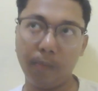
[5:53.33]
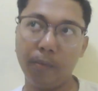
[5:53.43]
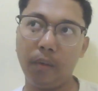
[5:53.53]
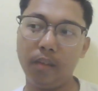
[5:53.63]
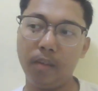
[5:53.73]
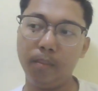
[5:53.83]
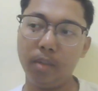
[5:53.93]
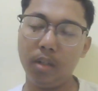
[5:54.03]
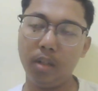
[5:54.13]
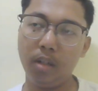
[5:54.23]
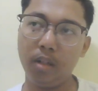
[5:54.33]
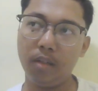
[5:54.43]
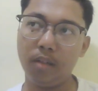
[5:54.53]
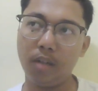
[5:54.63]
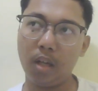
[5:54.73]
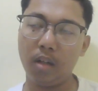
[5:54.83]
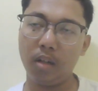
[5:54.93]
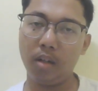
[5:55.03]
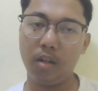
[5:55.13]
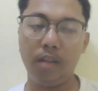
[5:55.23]
For example, it's like
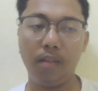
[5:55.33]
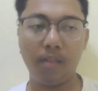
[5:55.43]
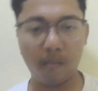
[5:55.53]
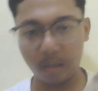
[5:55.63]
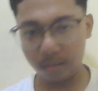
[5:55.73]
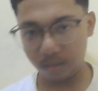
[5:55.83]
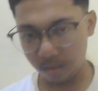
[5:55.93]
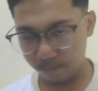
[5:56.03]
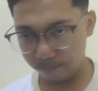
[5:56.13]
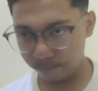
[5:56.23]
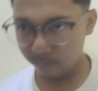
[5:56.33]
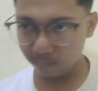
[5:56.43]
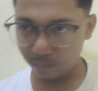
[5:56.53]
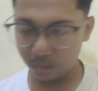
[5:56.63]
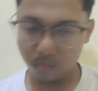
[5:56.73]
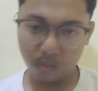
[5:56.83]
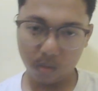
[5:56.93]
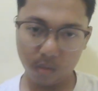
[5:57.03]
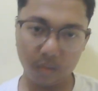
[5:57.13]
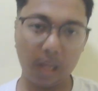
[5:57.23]
an interactive
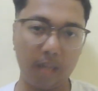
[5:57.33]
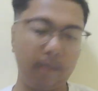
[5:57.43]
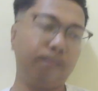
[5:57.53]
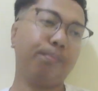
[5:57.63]
discourse, like